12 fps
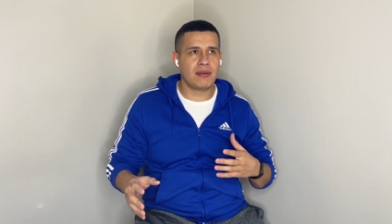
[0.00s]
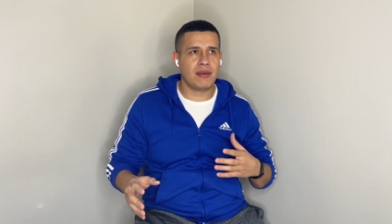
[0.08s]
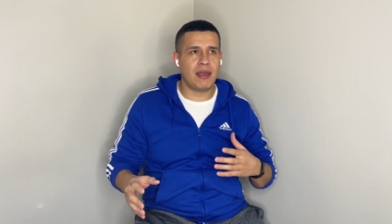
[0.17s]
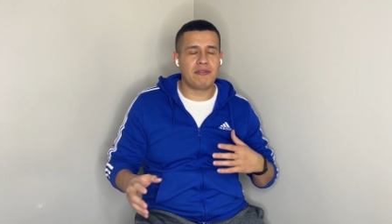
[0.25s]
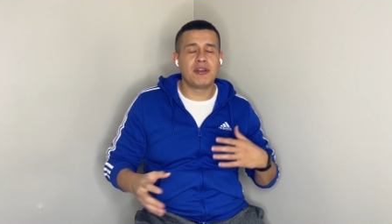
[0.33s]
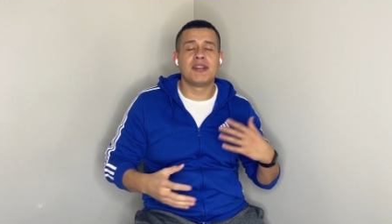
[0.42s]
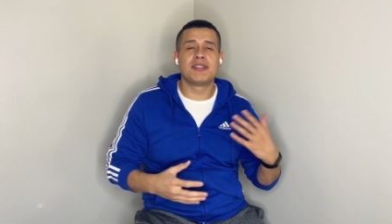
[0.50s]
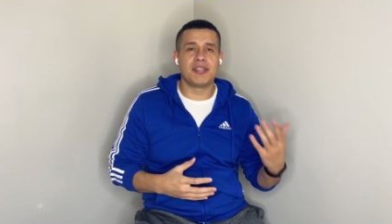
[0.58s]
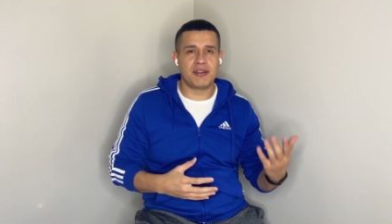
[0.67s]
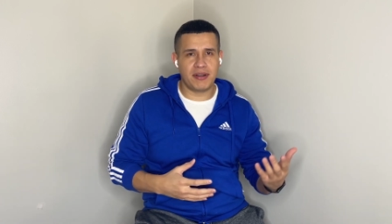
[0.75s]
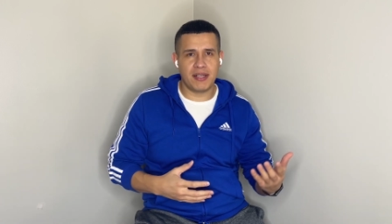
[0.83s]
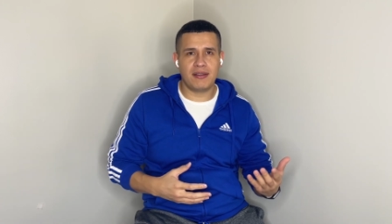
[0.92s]
if you're
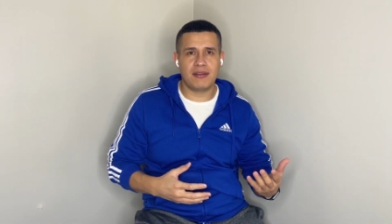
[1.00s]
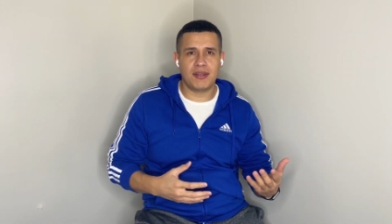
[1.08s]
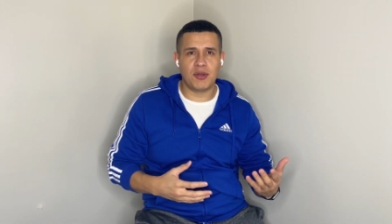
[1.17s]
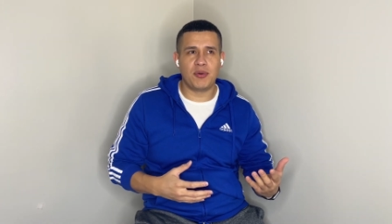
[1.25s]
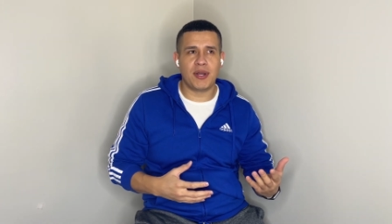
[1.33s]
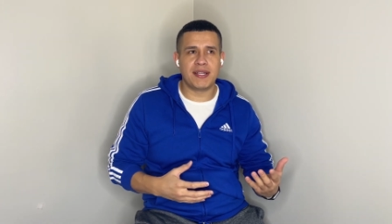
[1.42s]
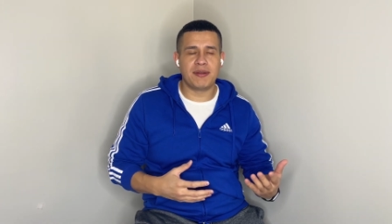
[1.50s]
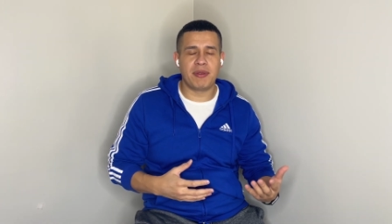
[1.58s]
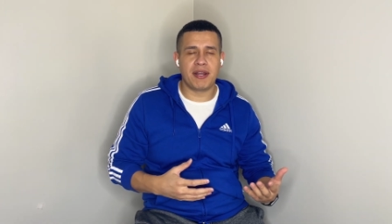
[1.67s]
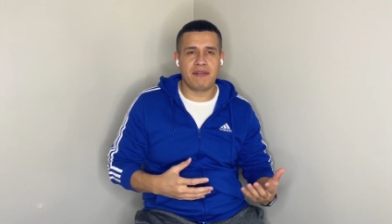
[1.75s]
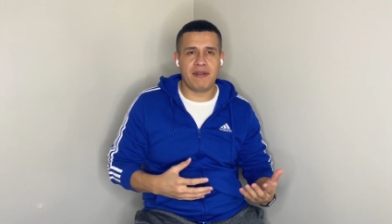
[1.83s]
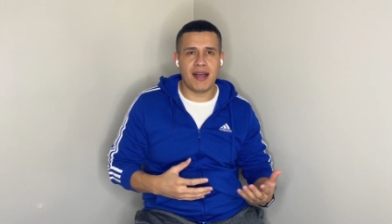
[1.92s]
considering doing
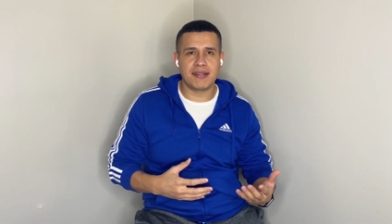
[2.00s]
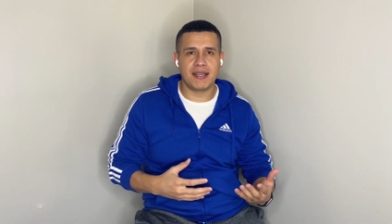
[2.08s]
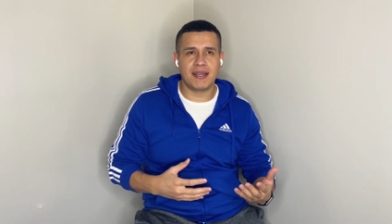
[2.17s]
intermediate fasting,